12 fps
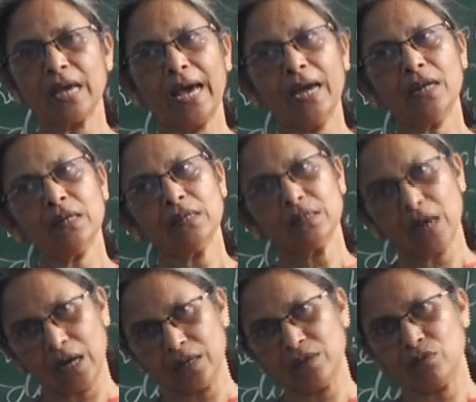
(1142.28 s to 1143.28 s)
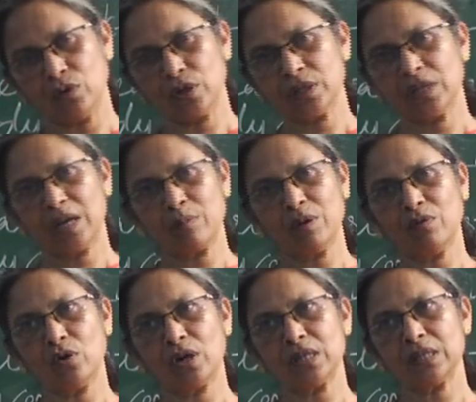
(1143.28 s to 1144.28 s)
and carnivorous.
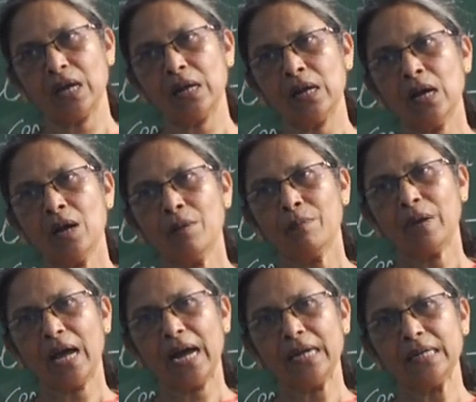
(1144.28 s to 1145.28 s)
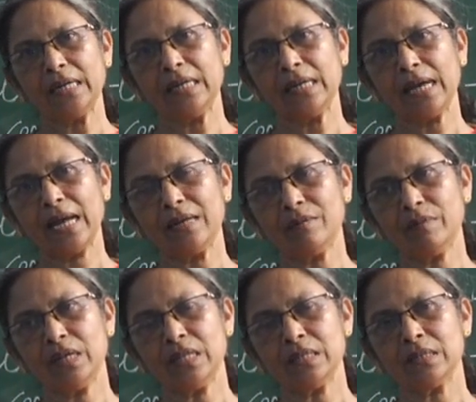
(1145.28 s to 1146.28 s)
Herbivorous are plant eating
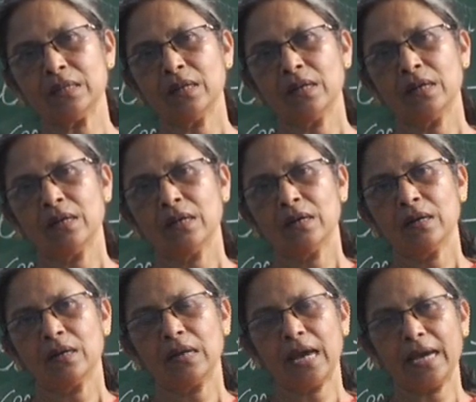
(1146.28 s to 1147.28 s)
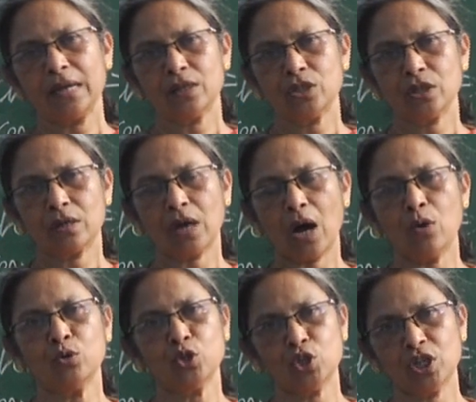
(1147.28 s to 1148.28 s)
animals like
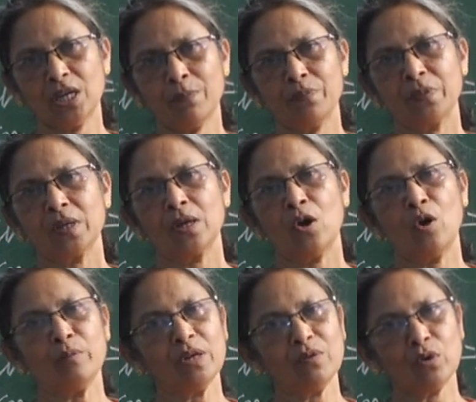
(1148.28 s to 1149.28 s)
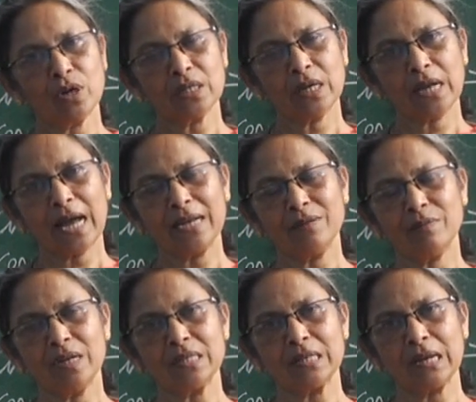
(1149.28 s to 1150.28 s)
cow, sheep. Omnivorous are
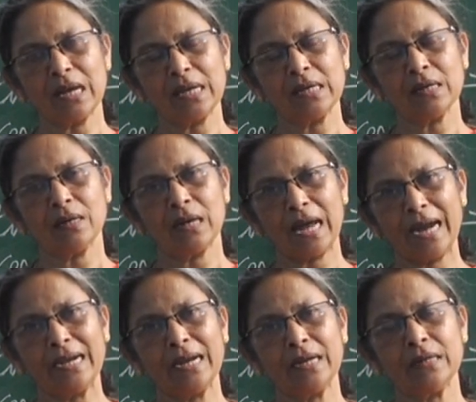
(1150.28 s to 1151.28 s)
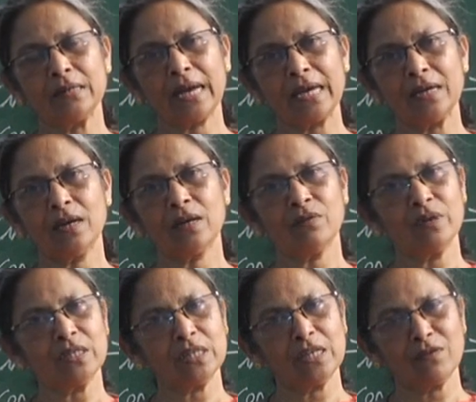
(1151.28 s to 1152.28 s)
animals like lion and tiger
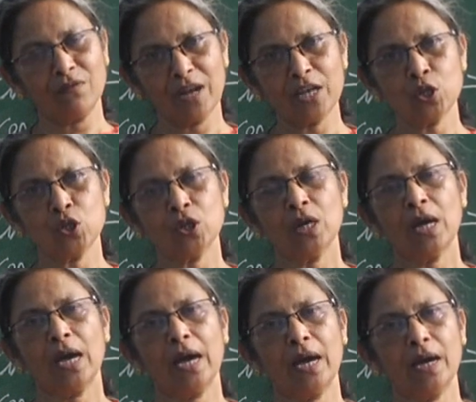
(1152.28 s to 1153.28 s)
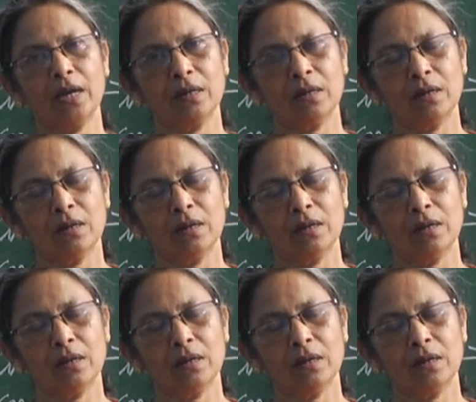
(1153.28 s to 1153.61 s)
which eat flesh, and